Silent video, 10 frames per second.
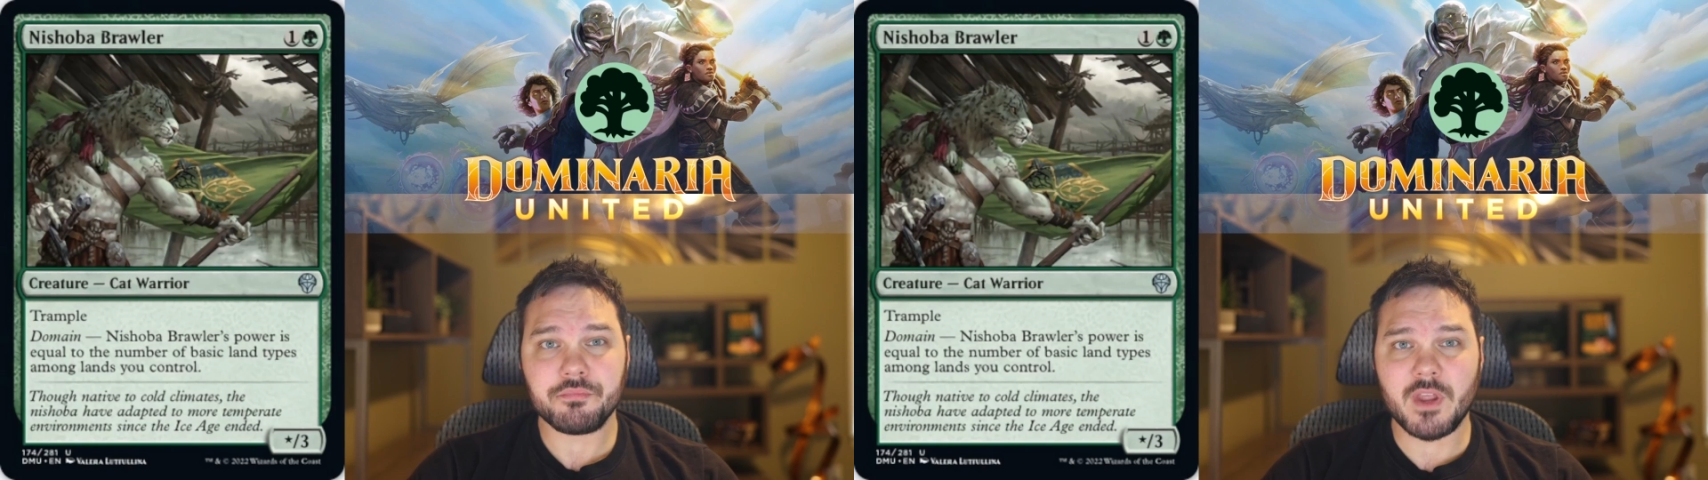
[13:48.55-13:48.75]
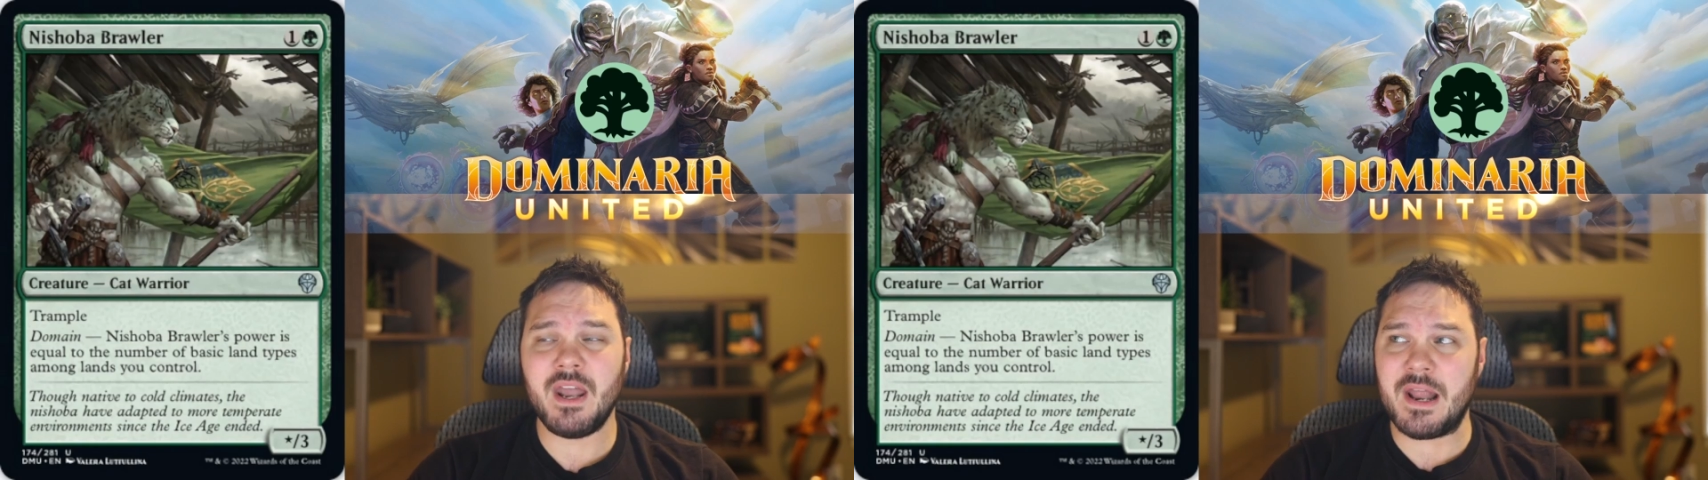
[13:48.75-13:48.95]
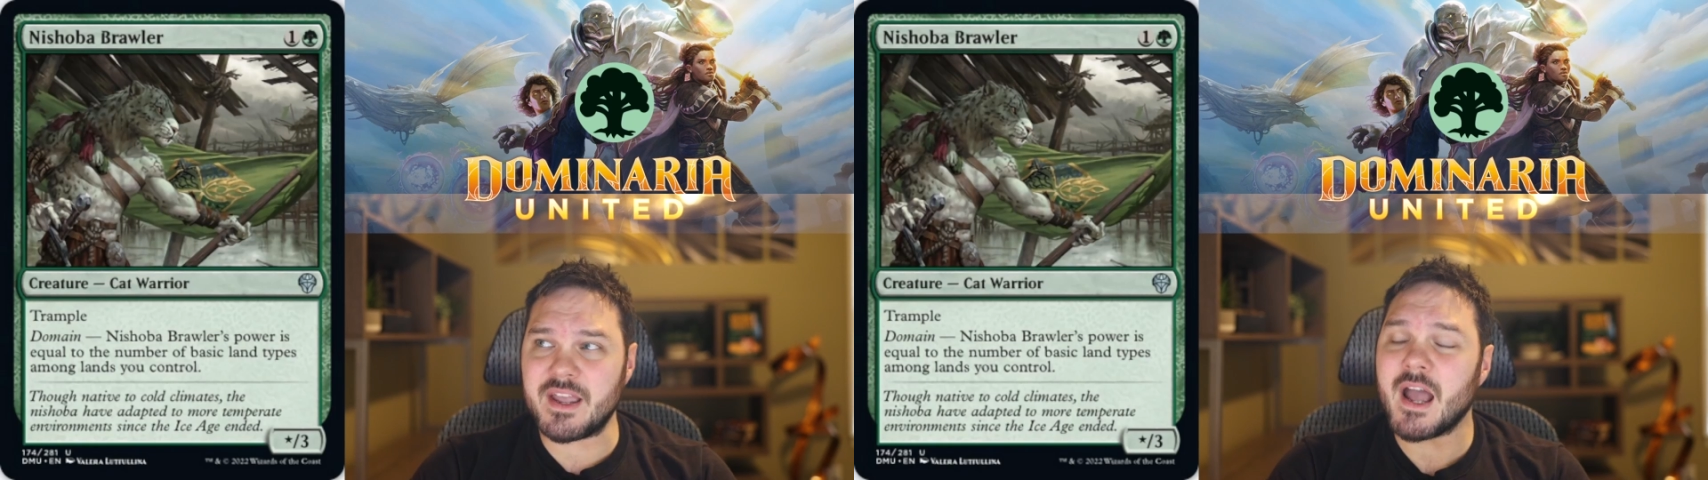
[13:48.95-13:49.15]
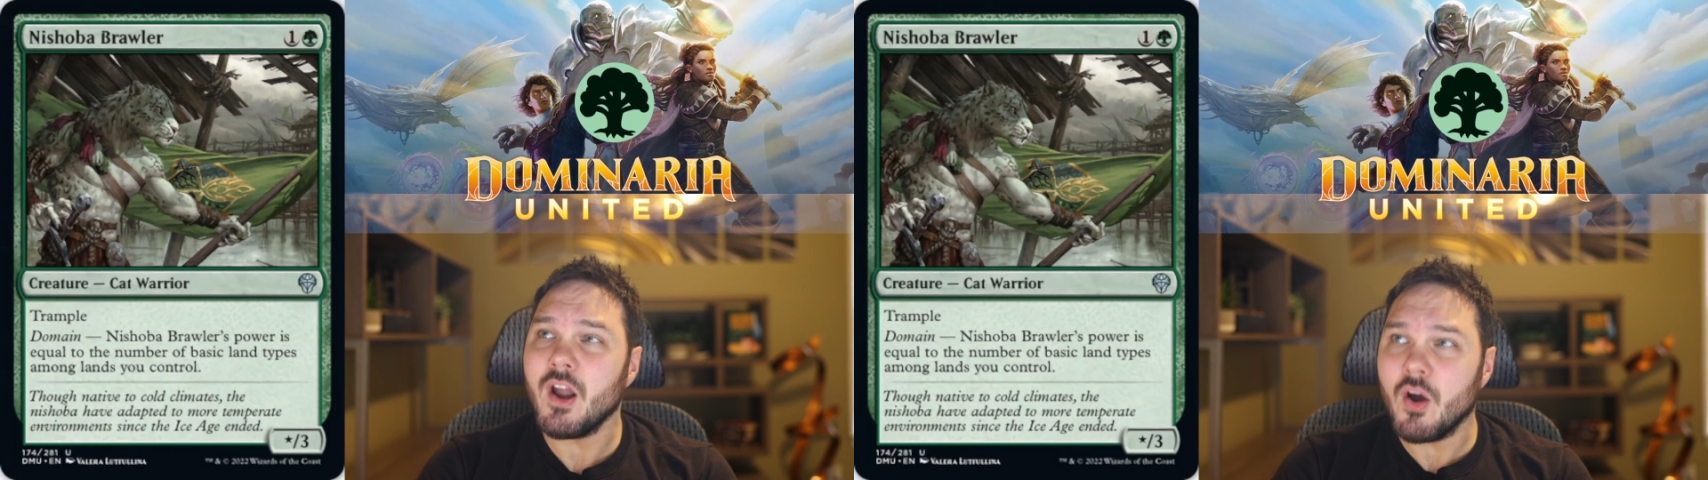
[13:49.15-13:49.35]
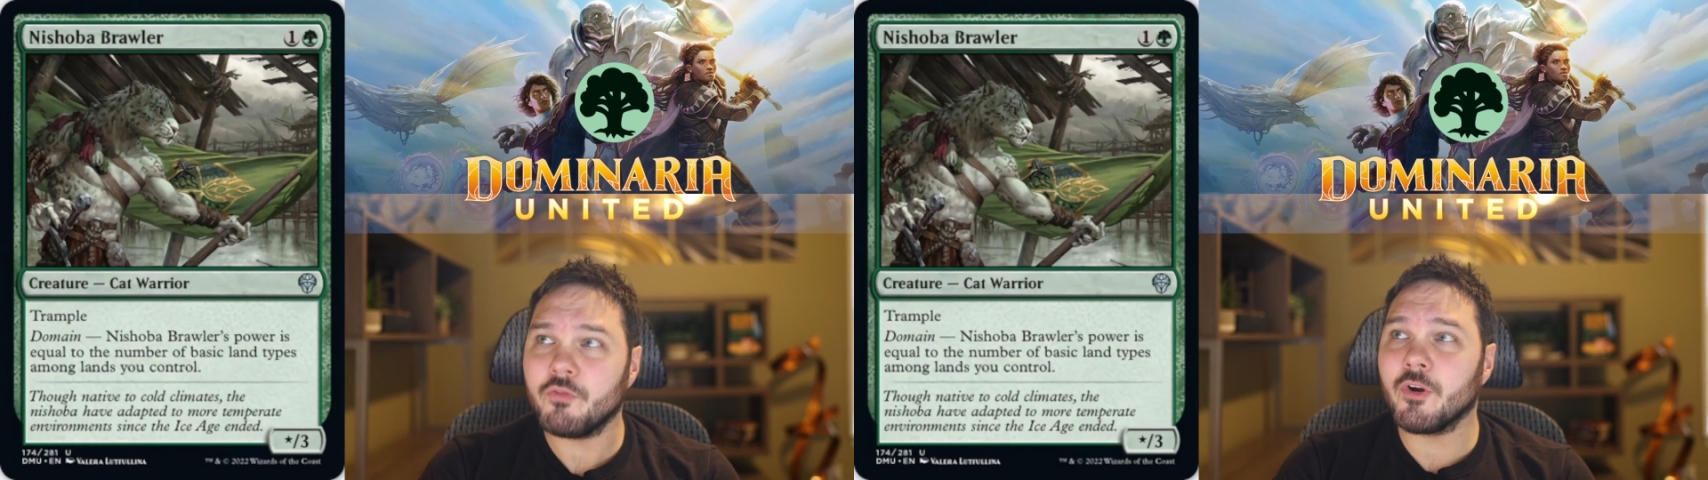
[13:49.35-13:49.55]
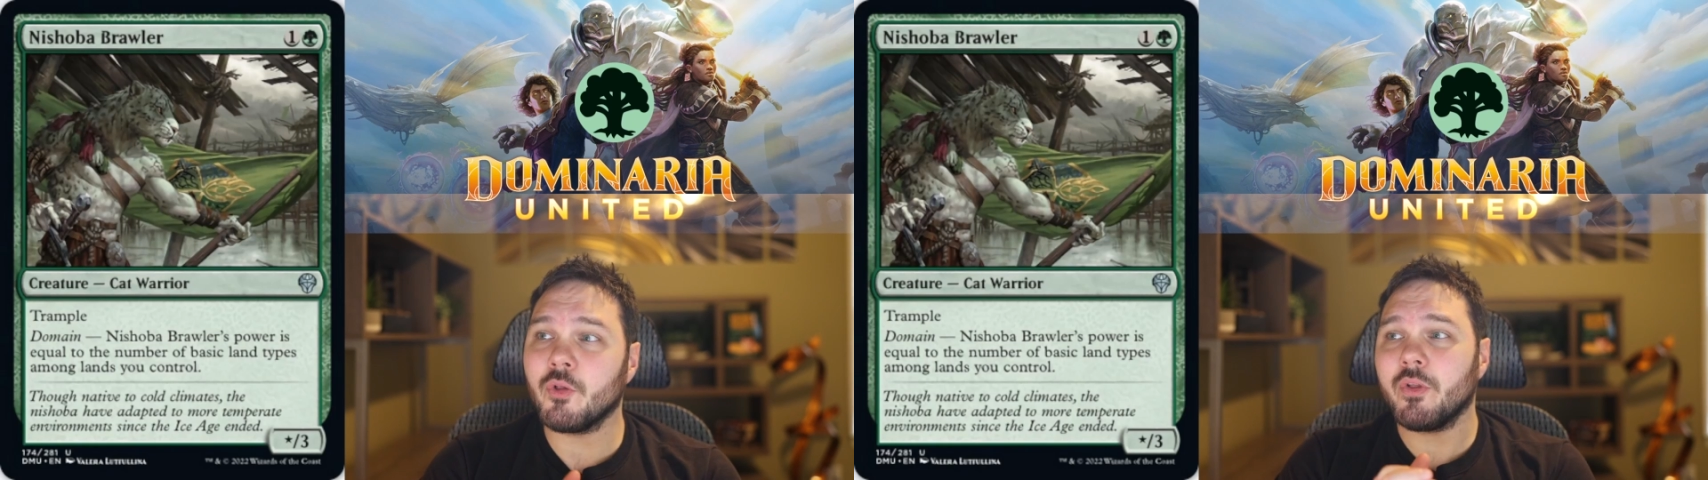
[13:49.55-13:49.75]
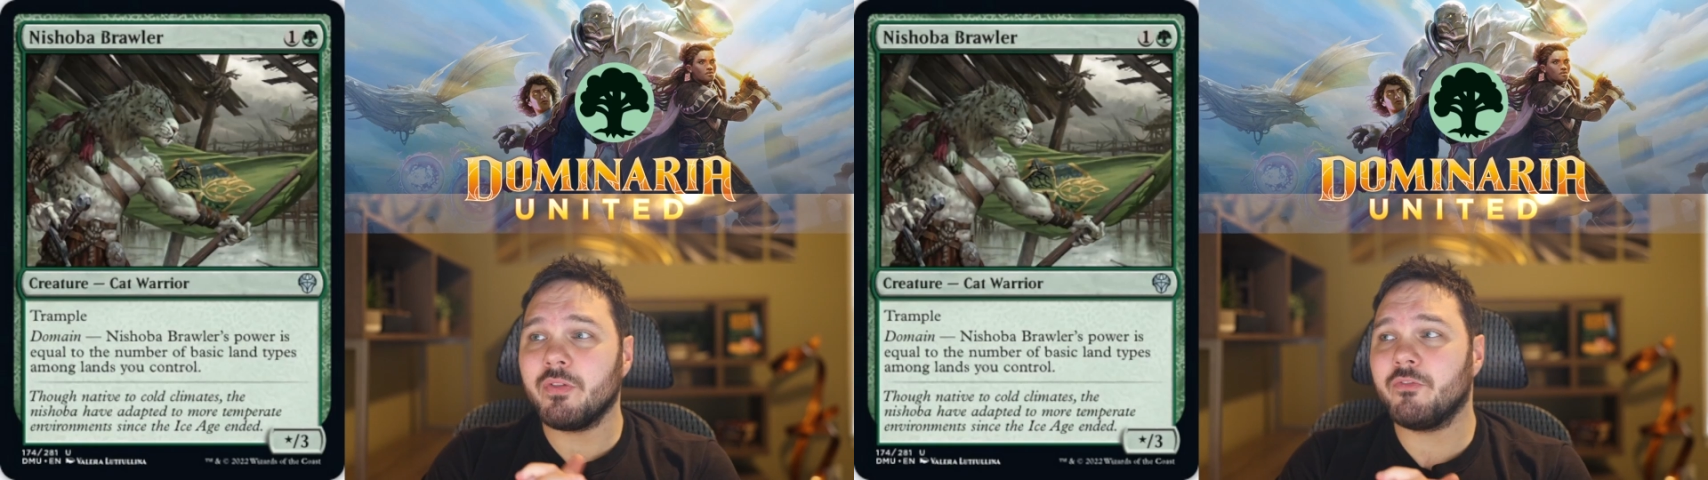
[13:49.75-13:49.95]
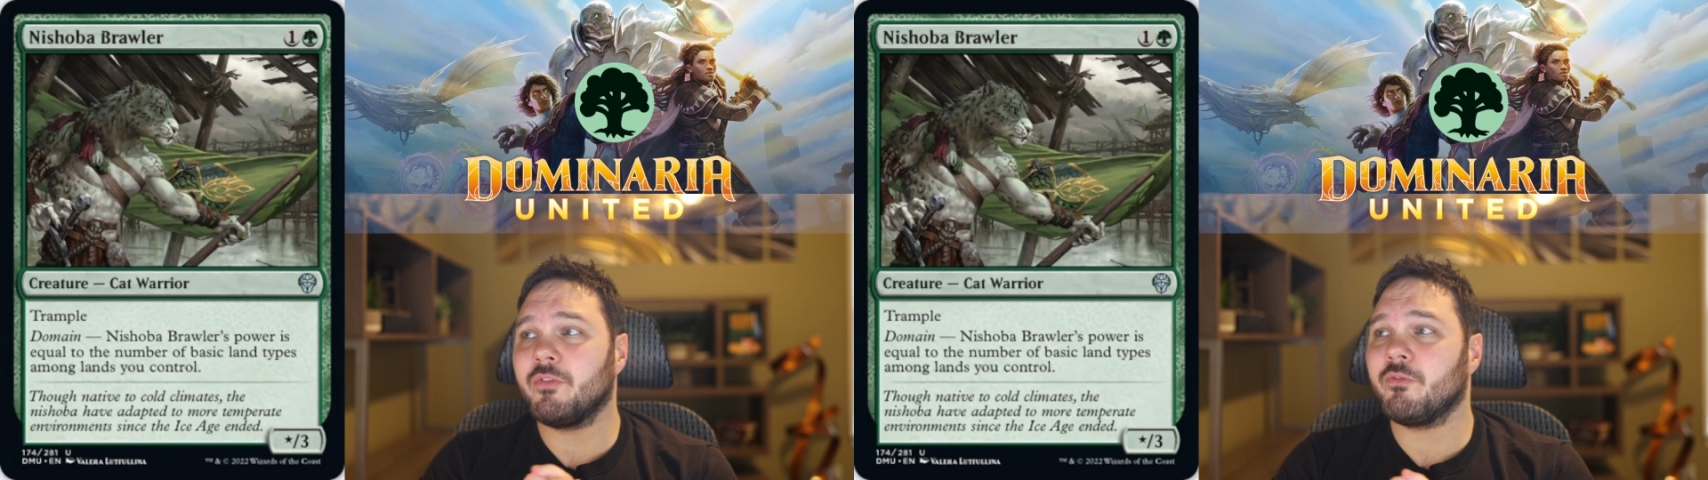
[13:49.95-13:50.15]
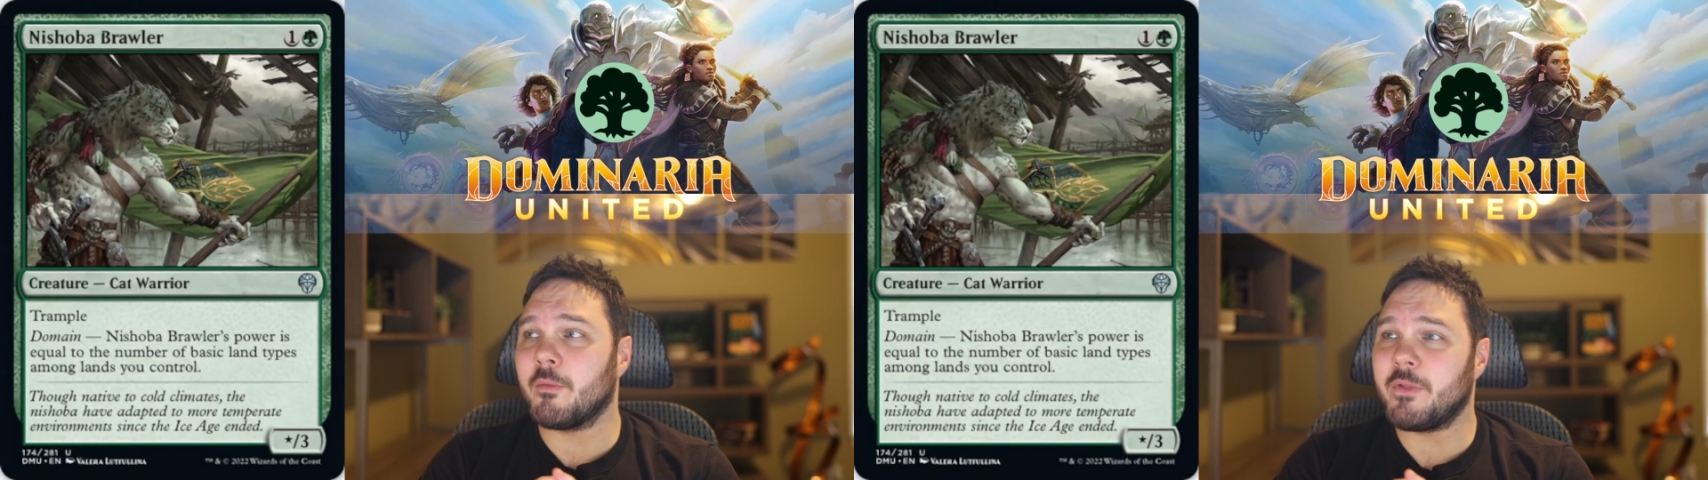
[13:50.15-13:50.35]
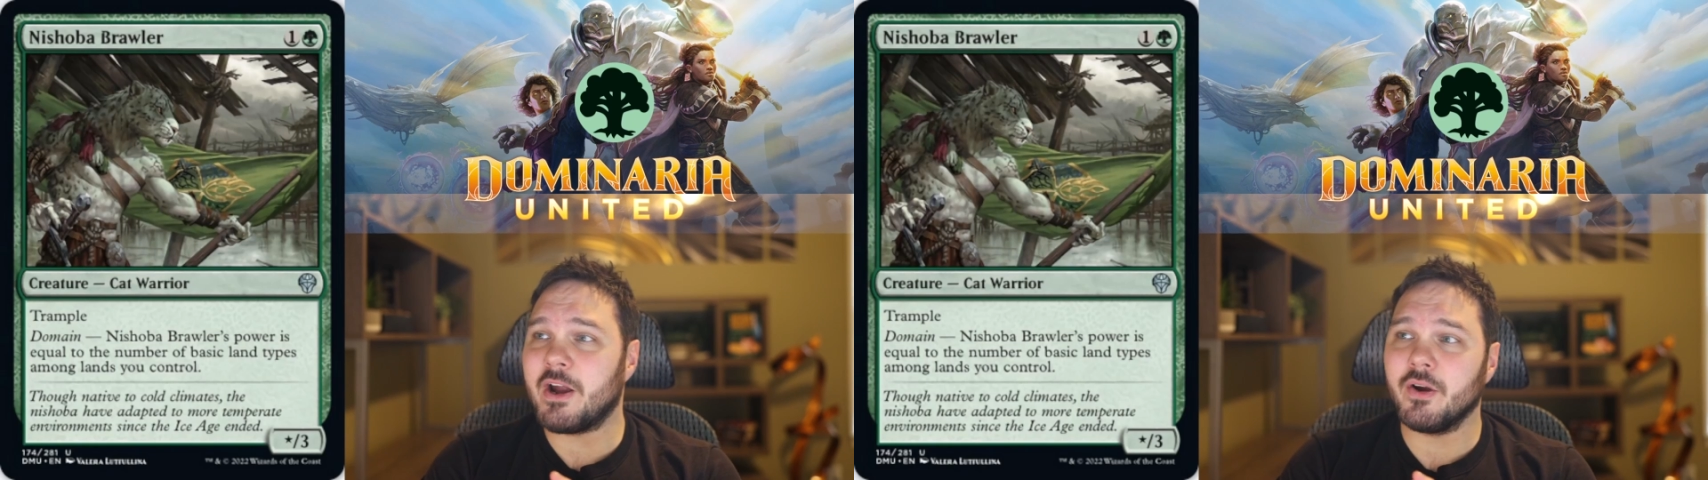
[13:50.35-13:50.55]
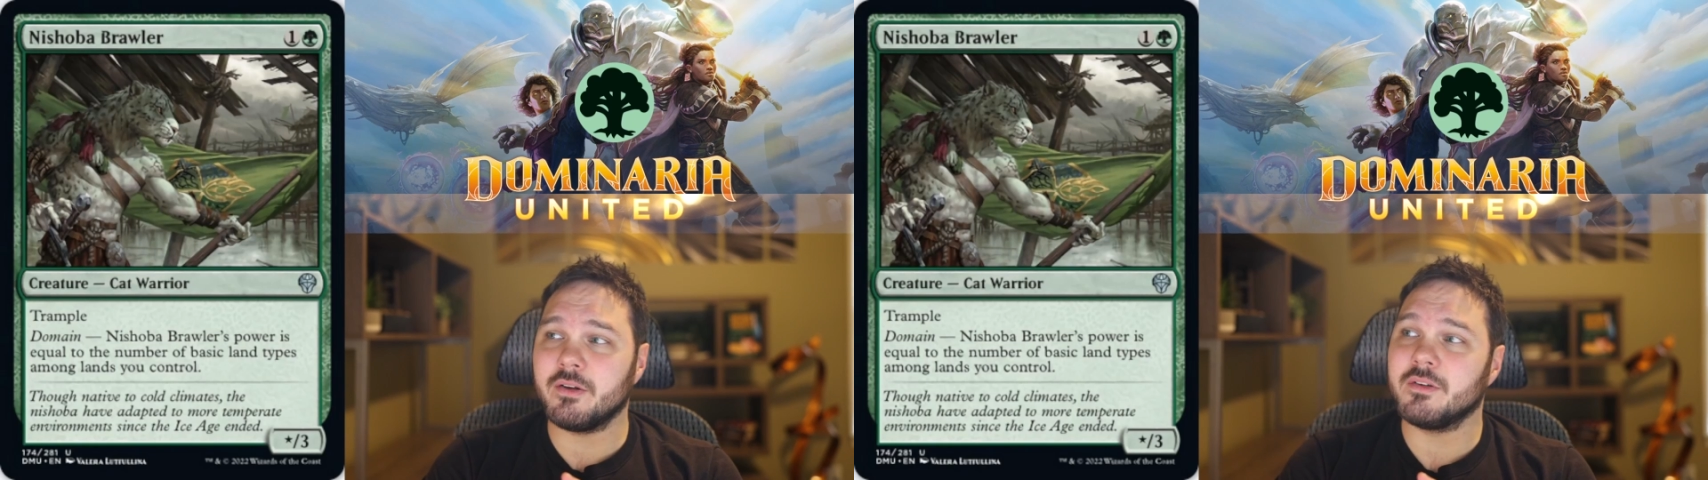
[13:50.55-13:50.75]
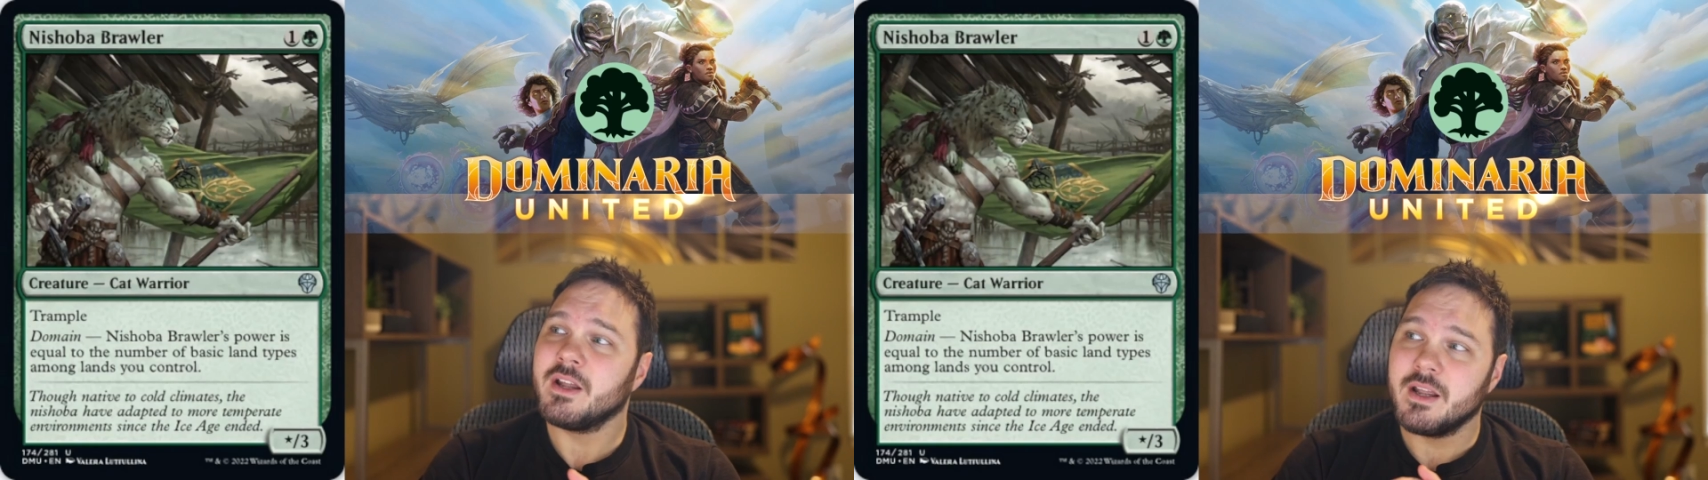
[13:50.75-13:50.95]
And it can go further from there and